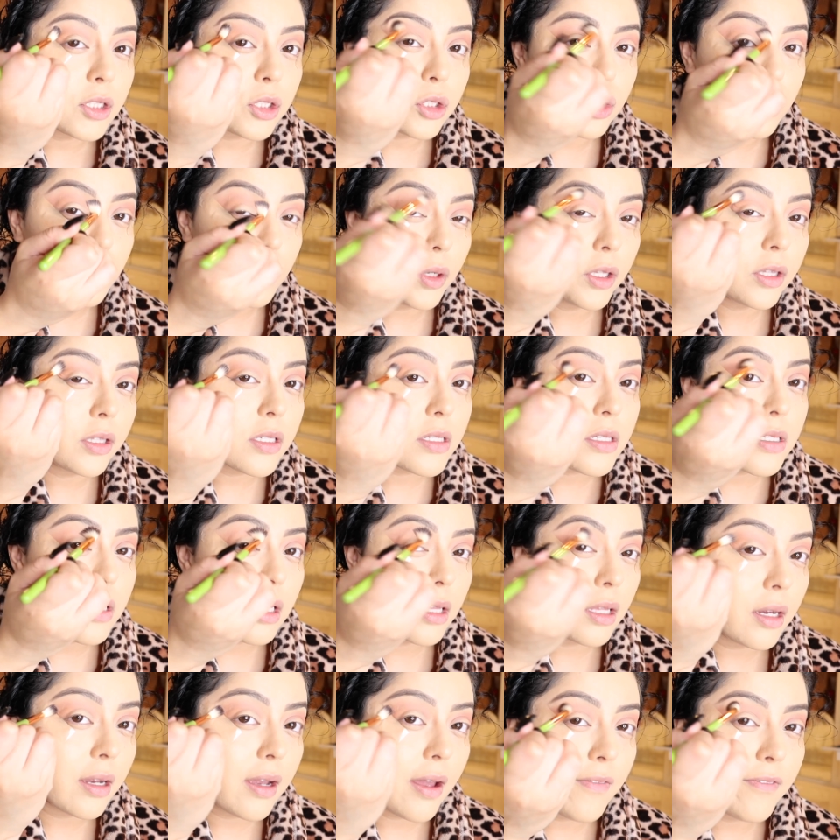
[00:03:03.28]
just want this to
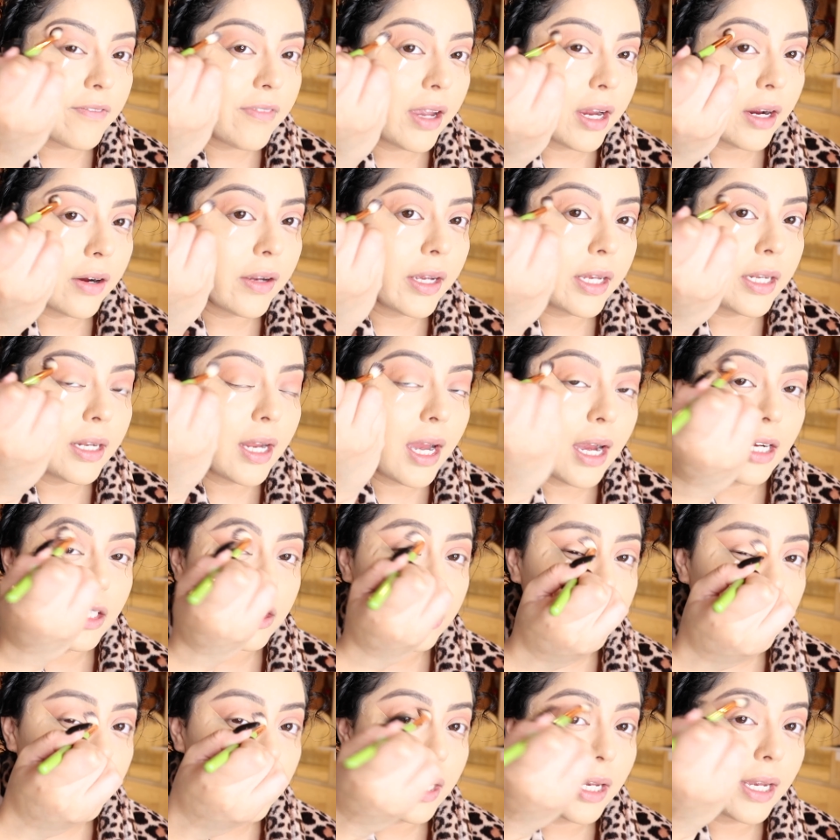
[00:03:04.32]
look very
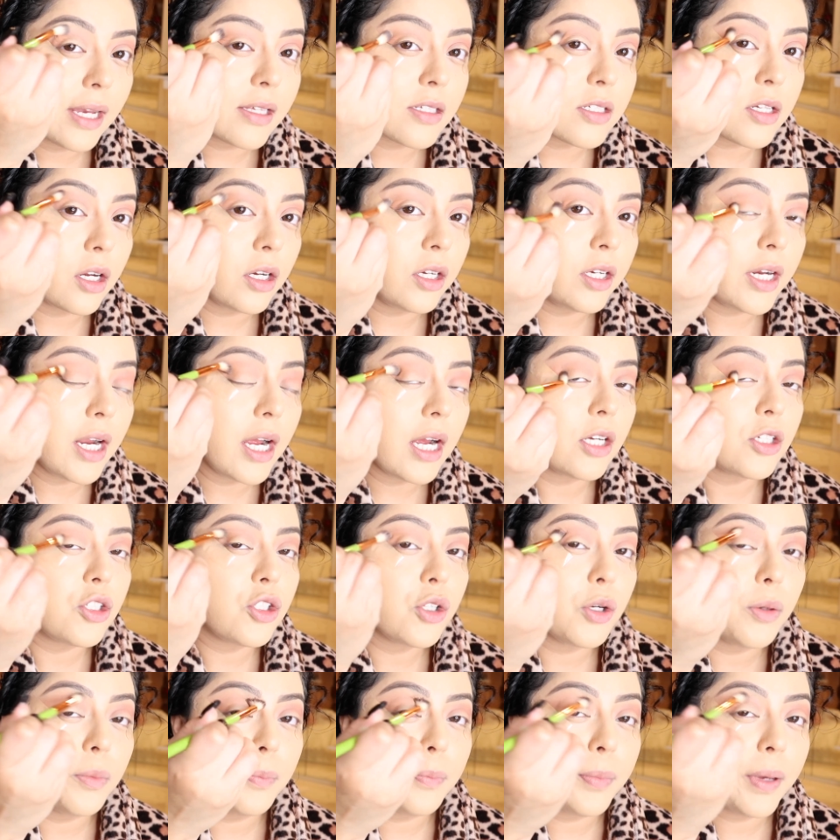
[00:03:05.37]
natural, like it's our
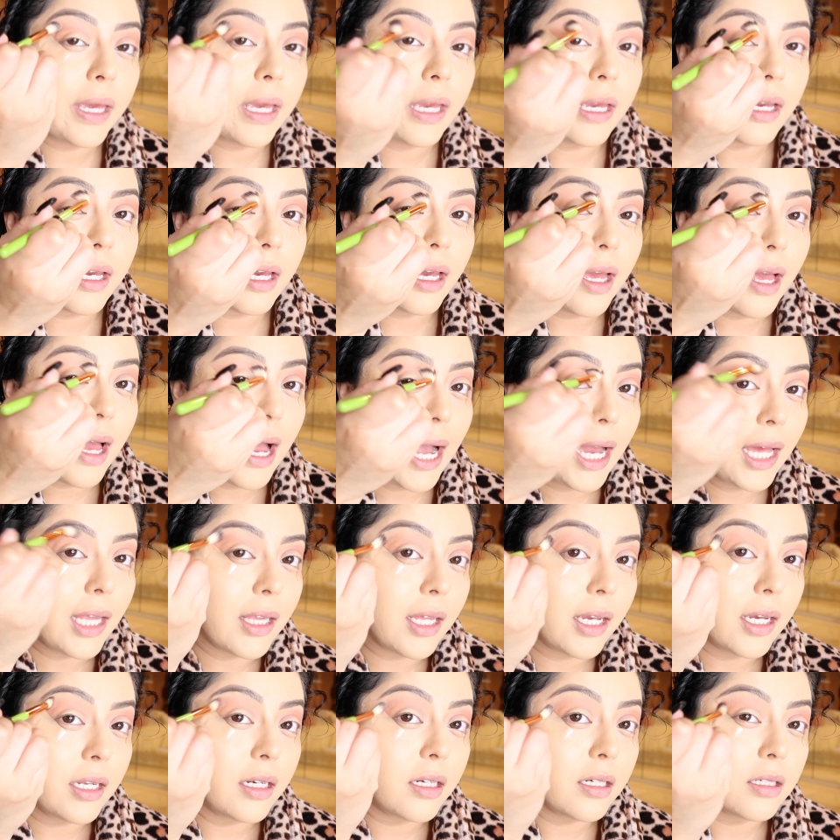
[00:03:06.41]
natural pink
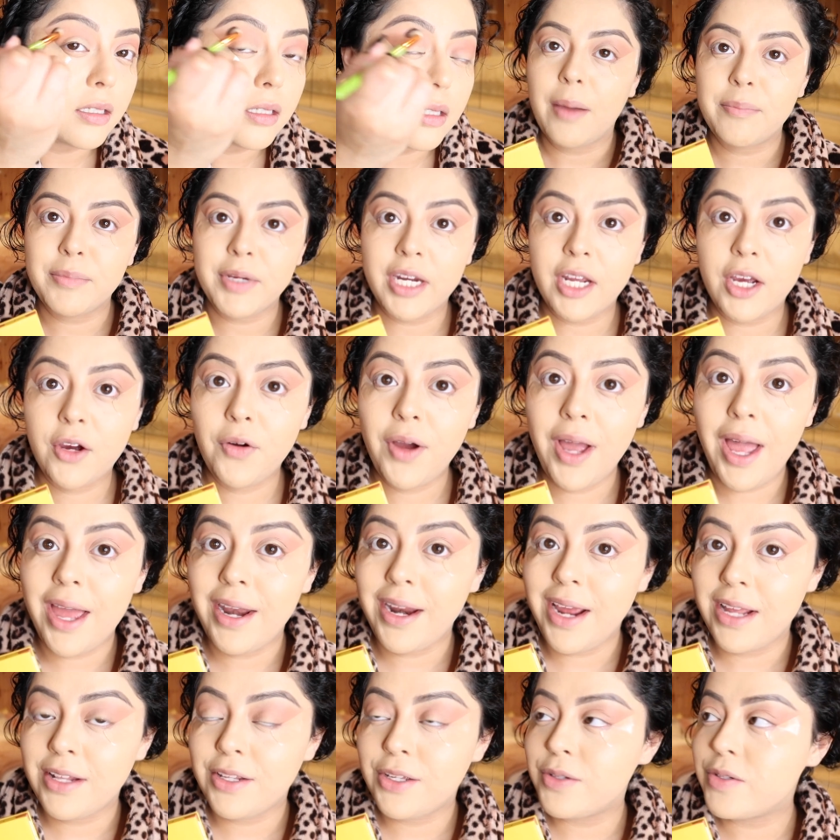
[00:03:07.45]
eyelid. I'm going to go ahead
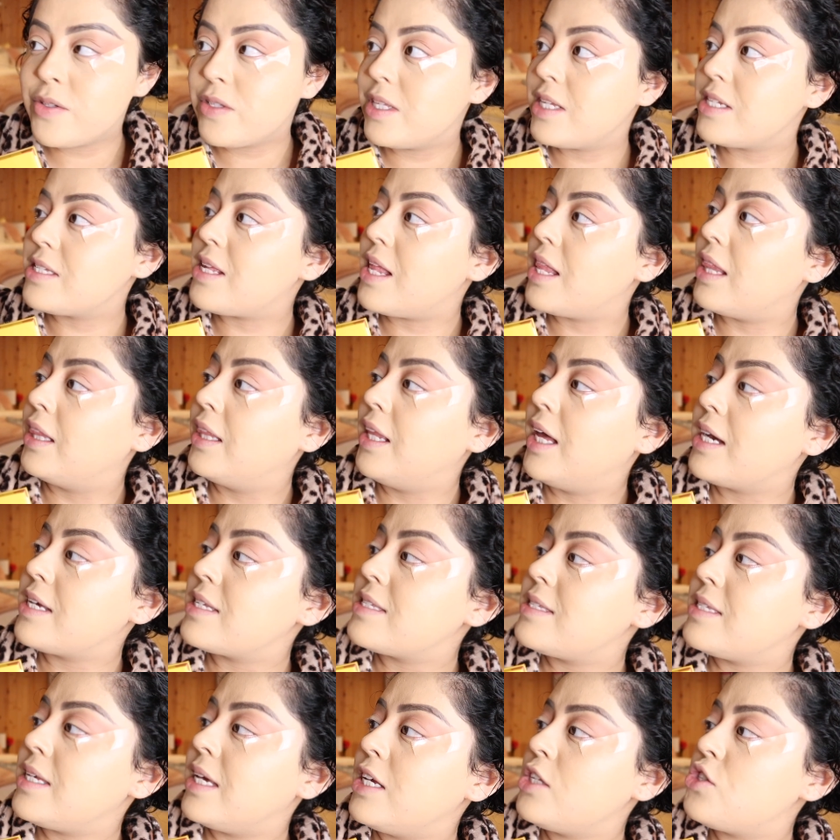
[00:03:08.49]
and use this
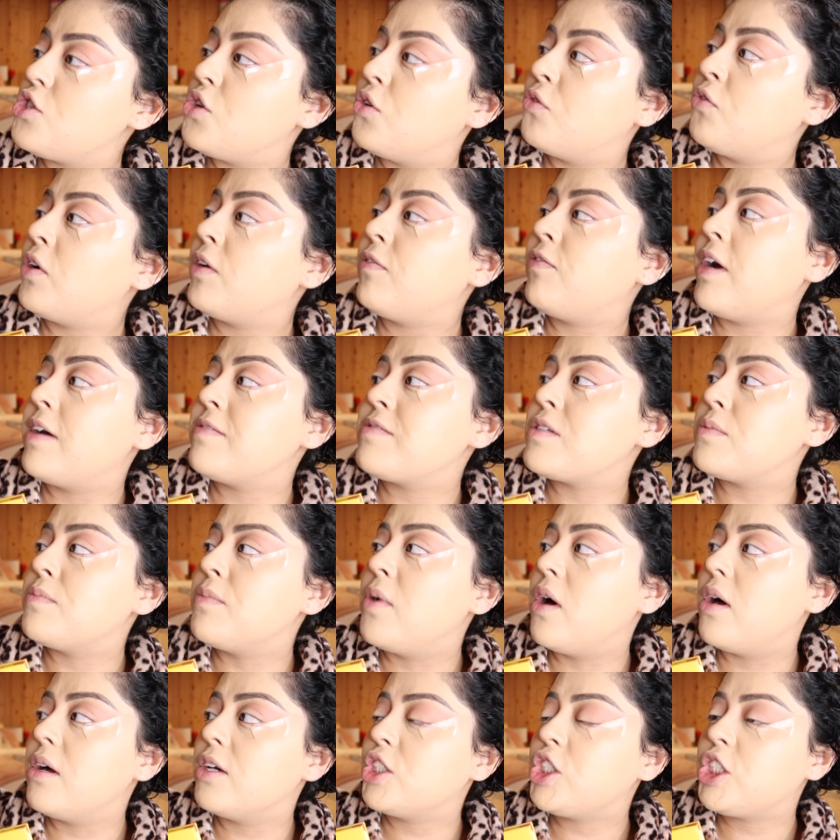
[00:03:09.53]
Luxie 245
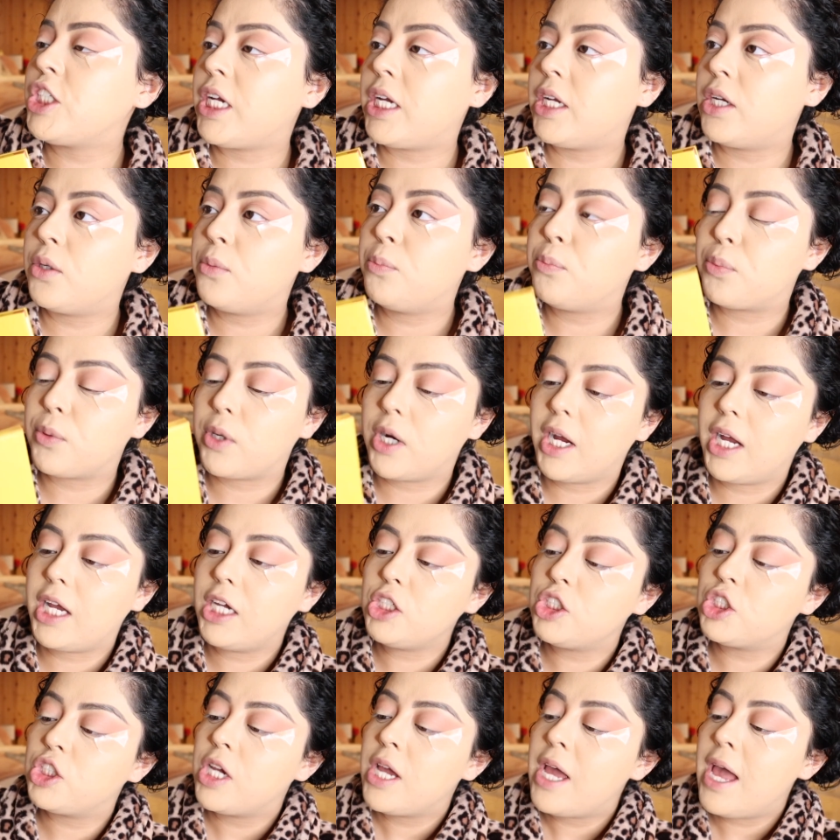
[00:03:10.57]
small shader
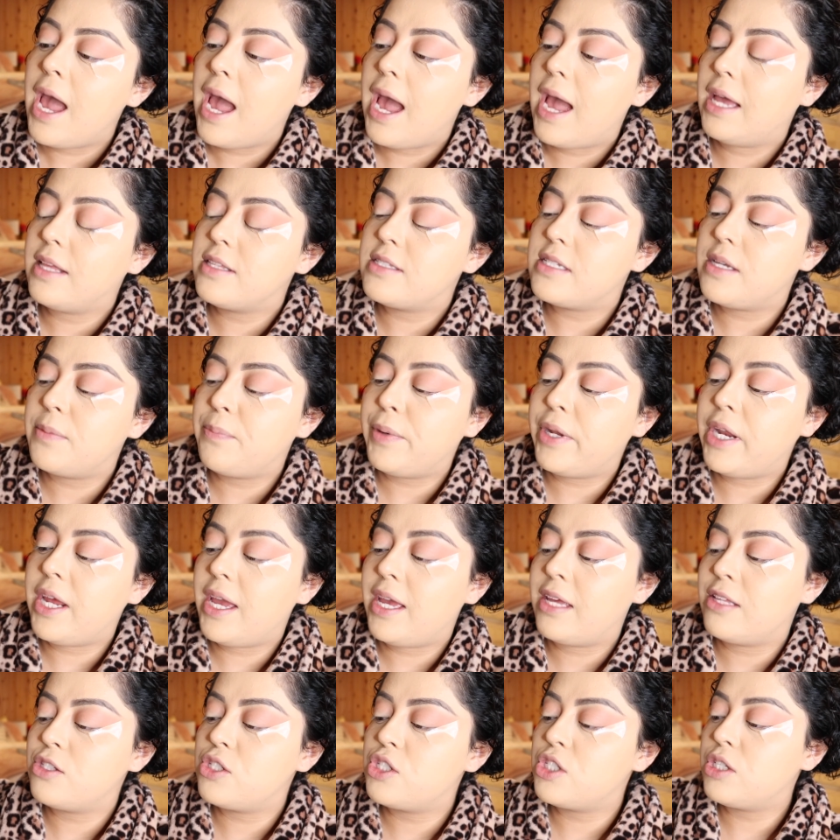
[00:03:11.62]
brush and dip it
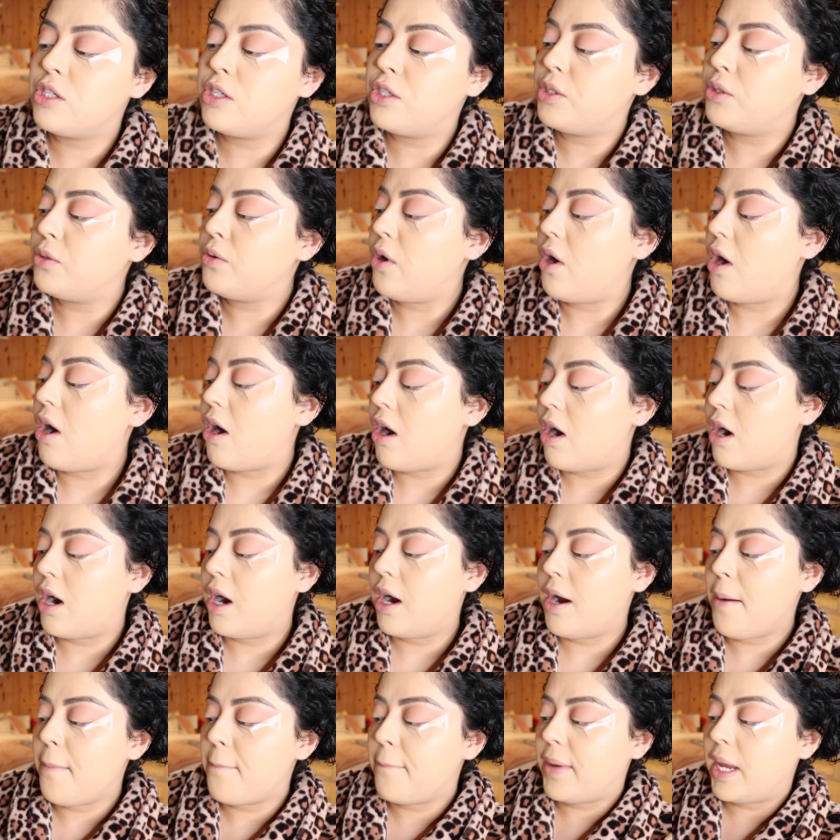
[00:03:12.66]
into
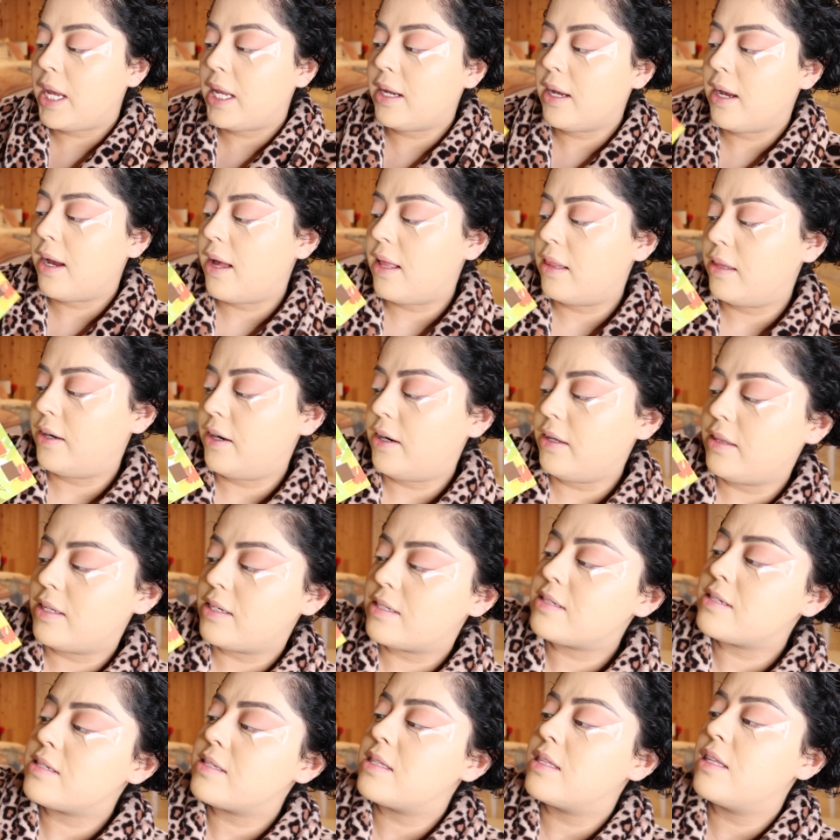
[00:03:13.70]
our main color.
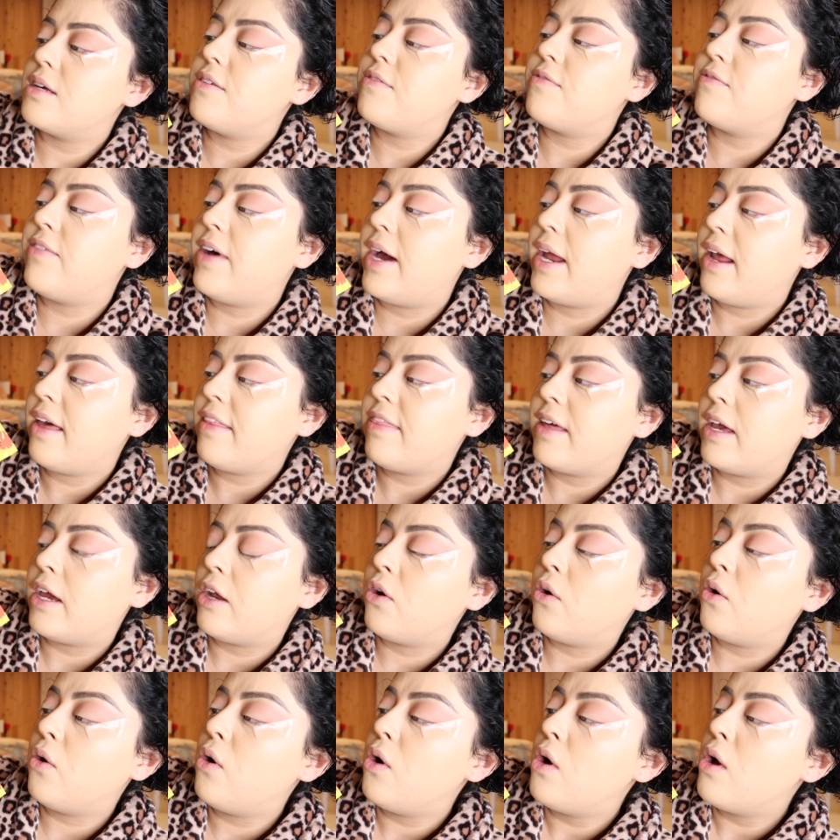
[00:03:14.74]
This is the
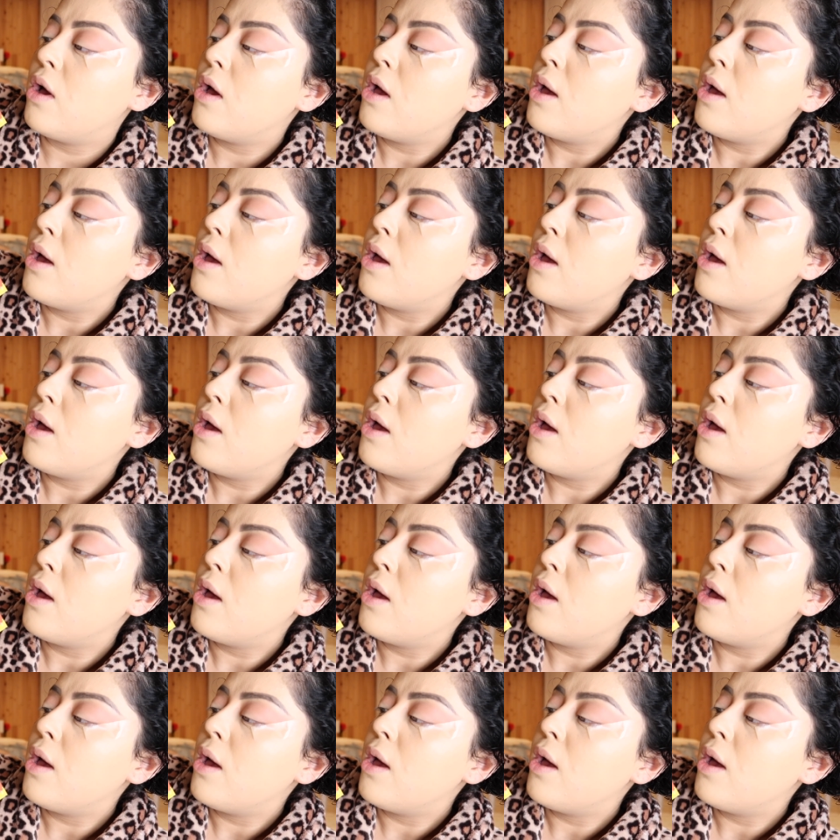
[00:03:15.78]
Varadero